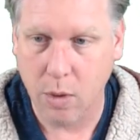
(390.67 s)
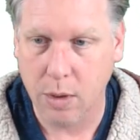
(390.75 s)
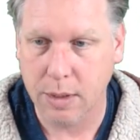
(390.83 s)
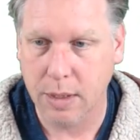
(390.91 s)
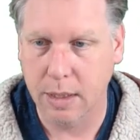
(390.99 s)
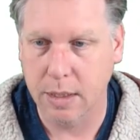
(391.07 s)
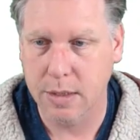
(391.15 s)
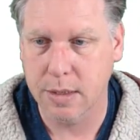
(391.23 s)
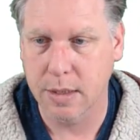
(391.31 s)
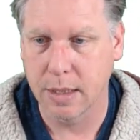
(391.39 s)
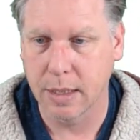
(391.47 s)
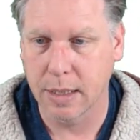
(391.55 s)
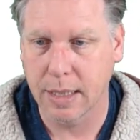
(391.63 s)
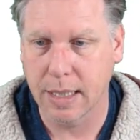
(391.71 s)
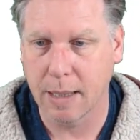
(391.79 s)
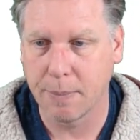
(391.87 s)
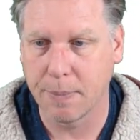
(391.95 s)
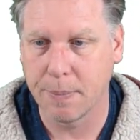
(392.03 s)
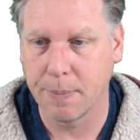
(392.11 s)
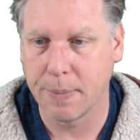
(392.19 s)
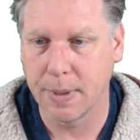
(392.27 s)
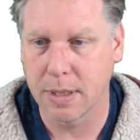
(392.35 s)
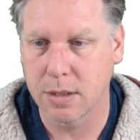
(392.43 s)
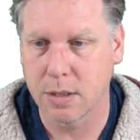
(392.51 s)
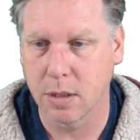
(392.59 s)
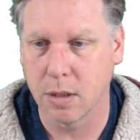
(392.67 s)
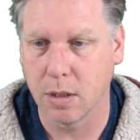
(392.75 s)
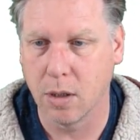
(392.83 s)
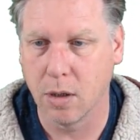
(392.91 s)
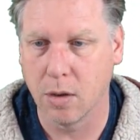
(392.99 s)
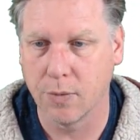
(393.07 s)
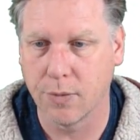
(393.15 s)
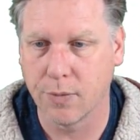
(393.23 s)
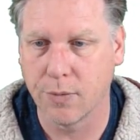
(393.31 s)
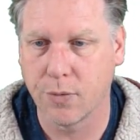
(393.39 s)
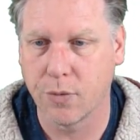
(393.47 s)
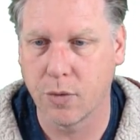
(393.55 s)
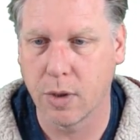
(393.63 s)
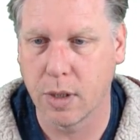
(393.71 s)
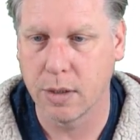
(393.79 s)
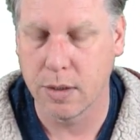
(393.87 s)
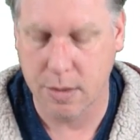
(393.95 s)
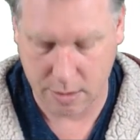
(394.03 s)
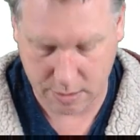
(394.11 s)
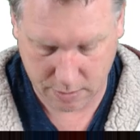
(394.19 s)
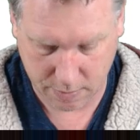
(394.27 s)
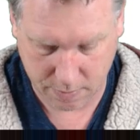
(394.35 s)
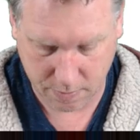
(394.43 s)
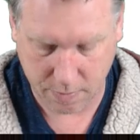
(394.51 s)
What is the capital of France?